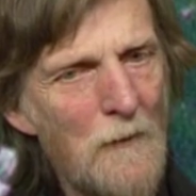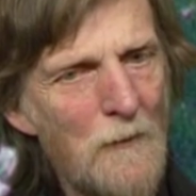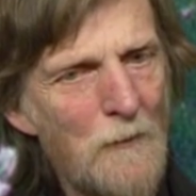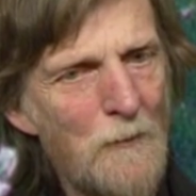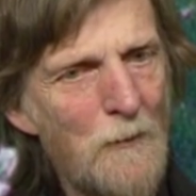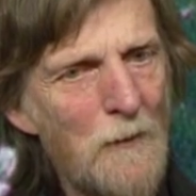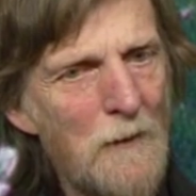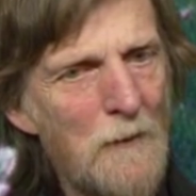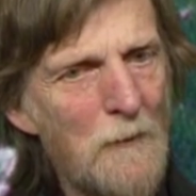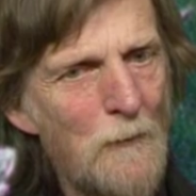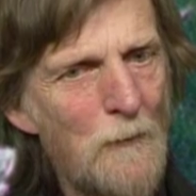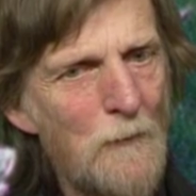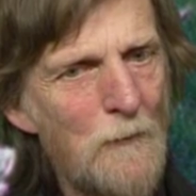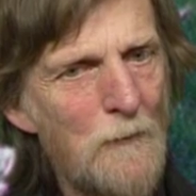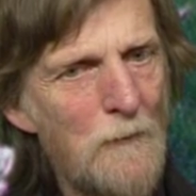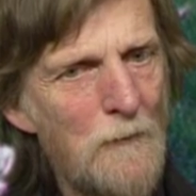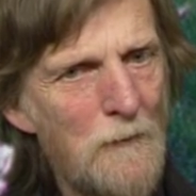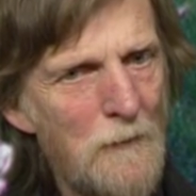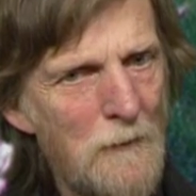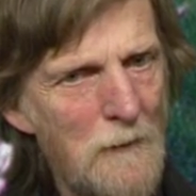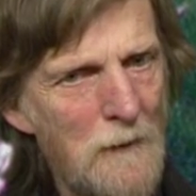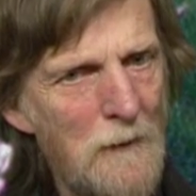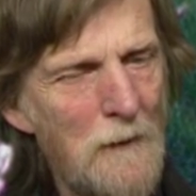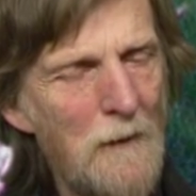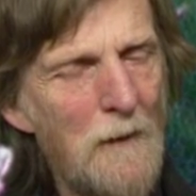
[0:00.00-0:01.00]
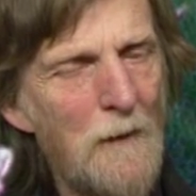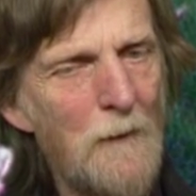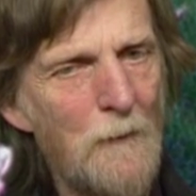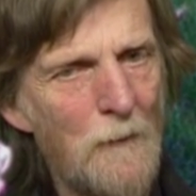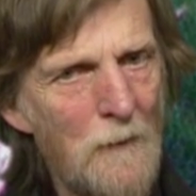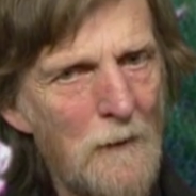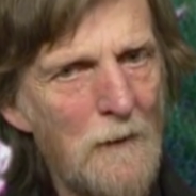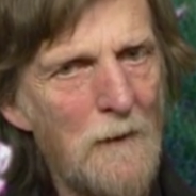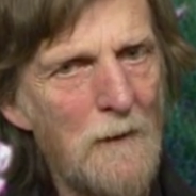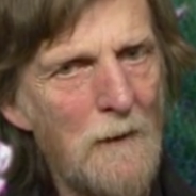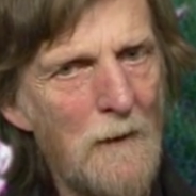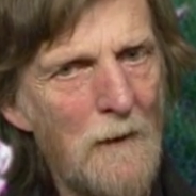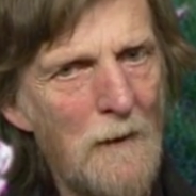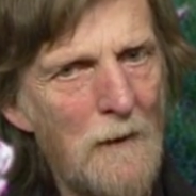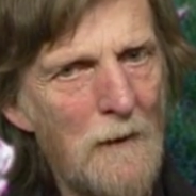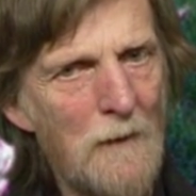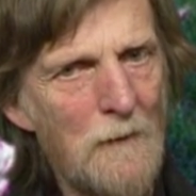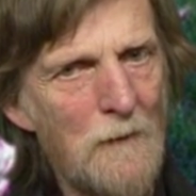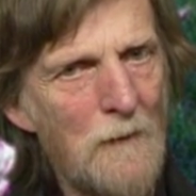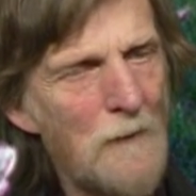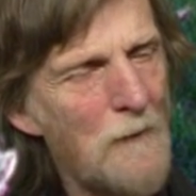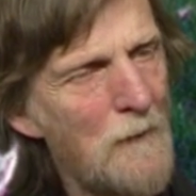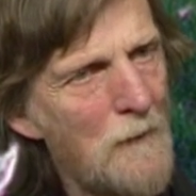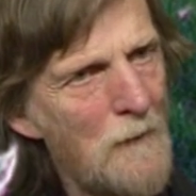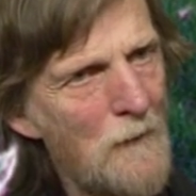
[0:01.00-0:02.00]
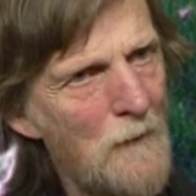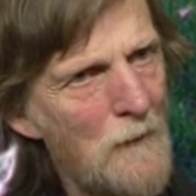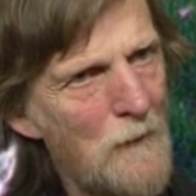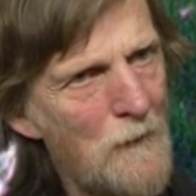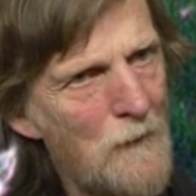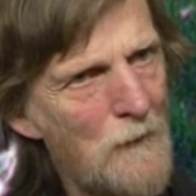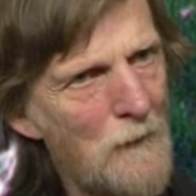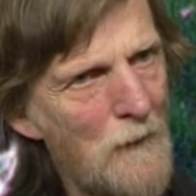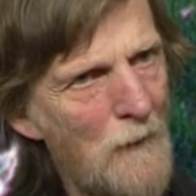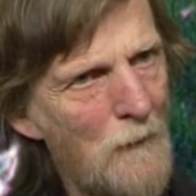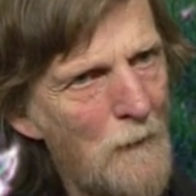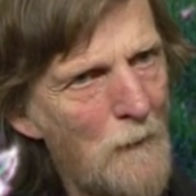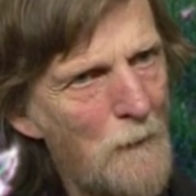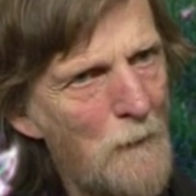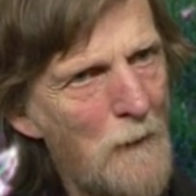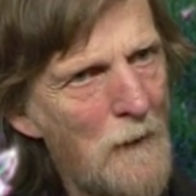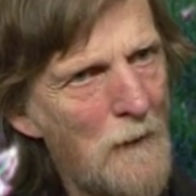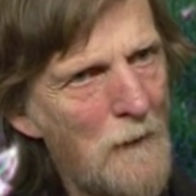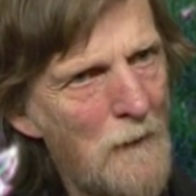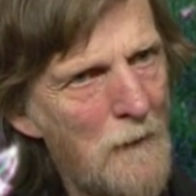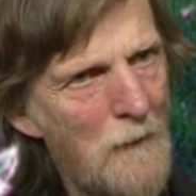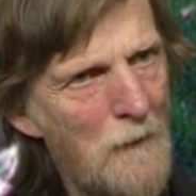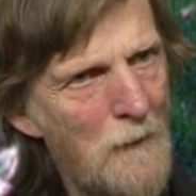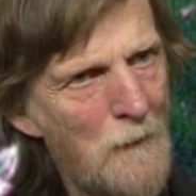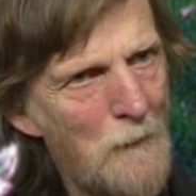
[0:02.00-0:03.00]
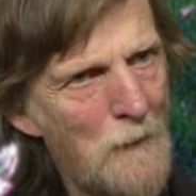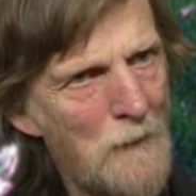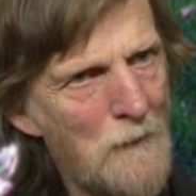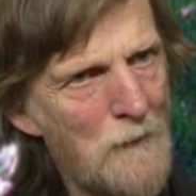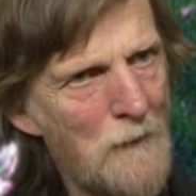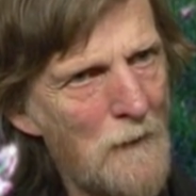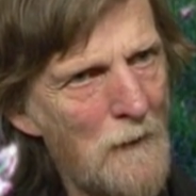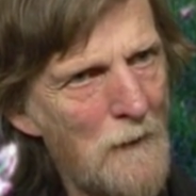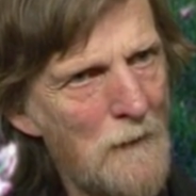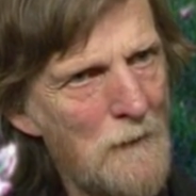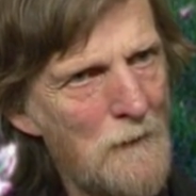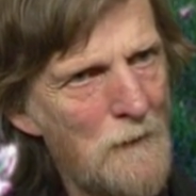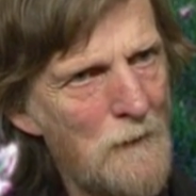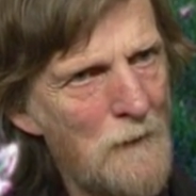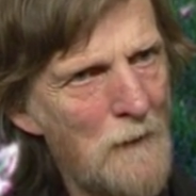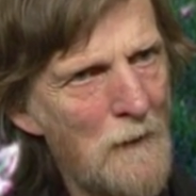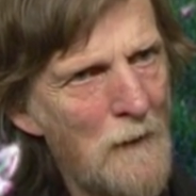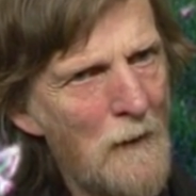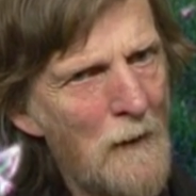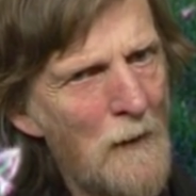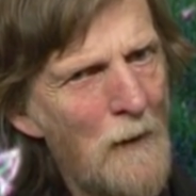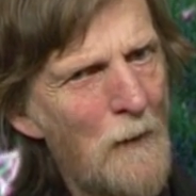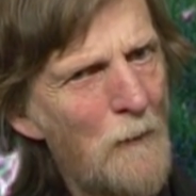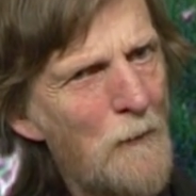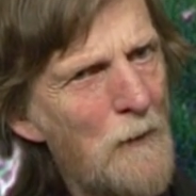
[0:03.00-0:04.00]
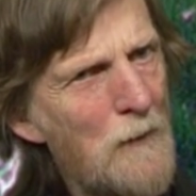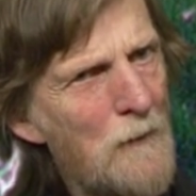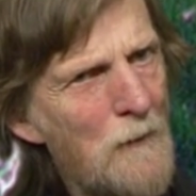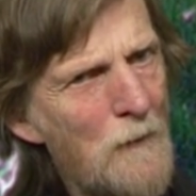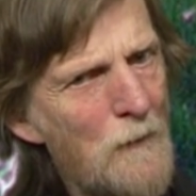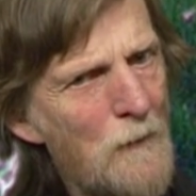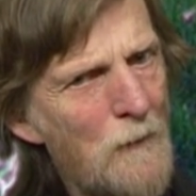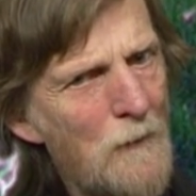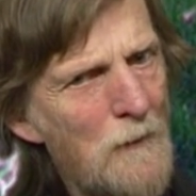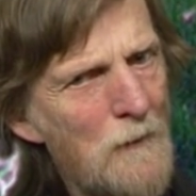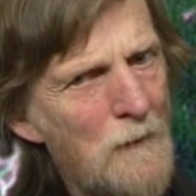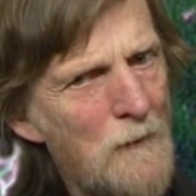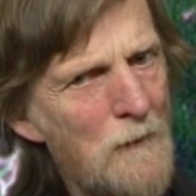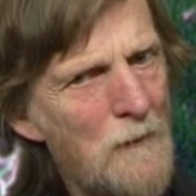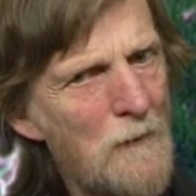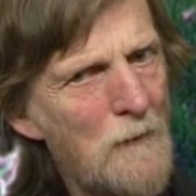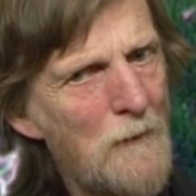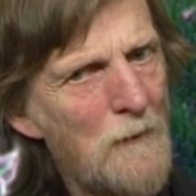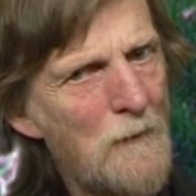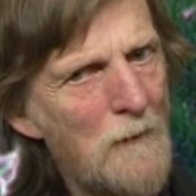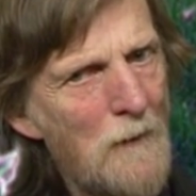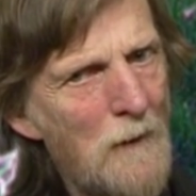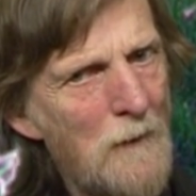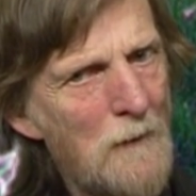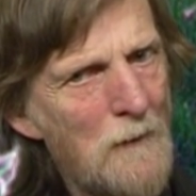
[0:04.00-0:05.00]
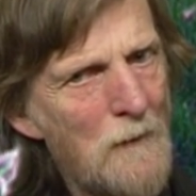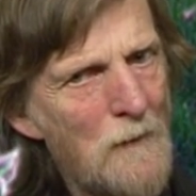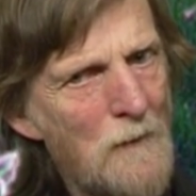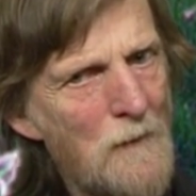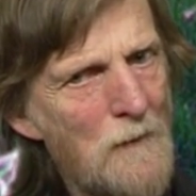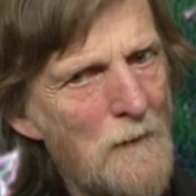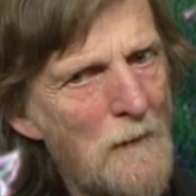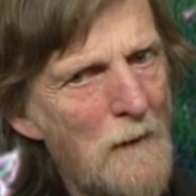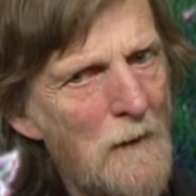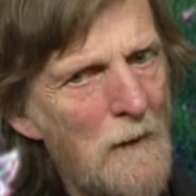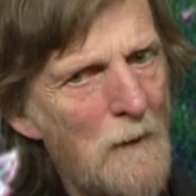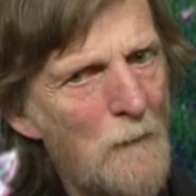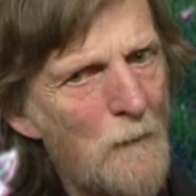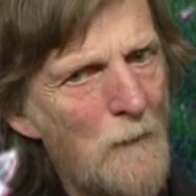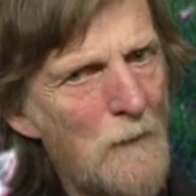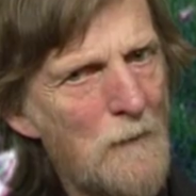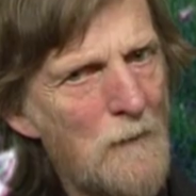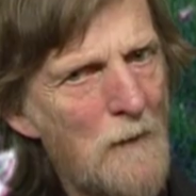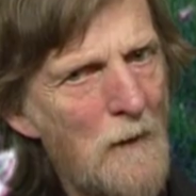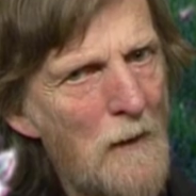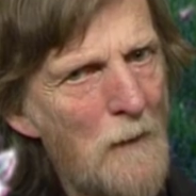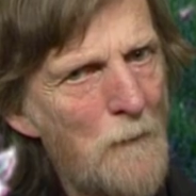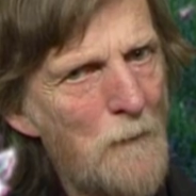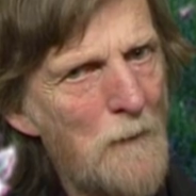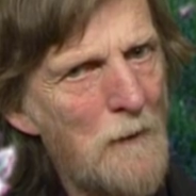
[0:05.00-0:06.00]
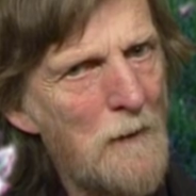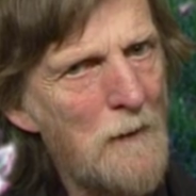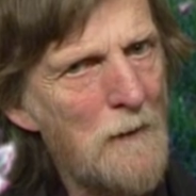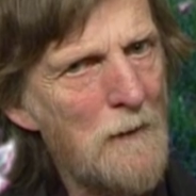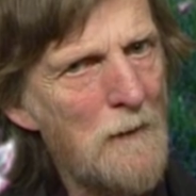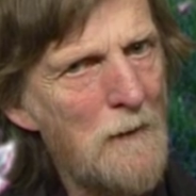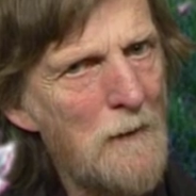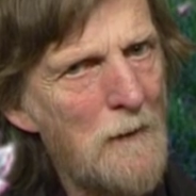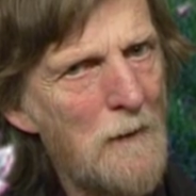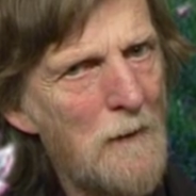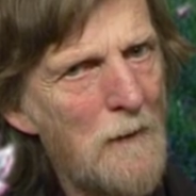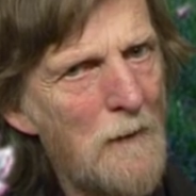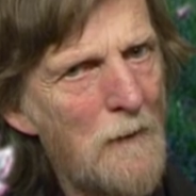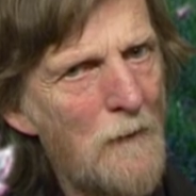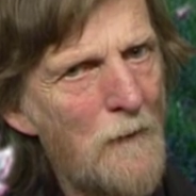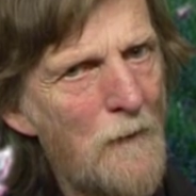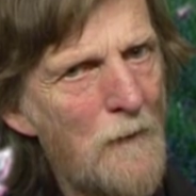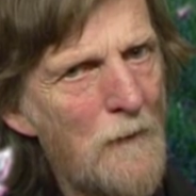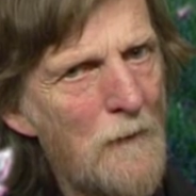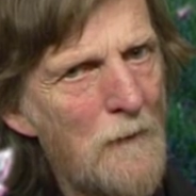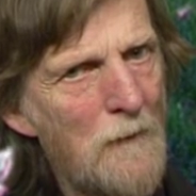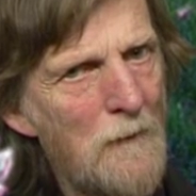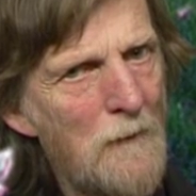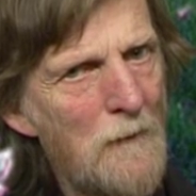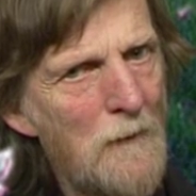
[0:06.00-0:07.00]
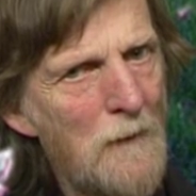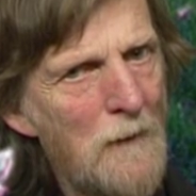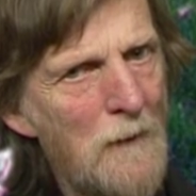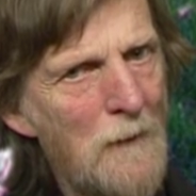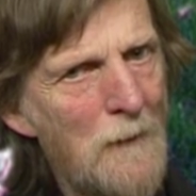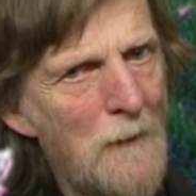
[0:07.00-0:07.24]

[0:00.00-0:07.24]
has been really, really hard to do this show about climate change because once you understand what's happening, you go through,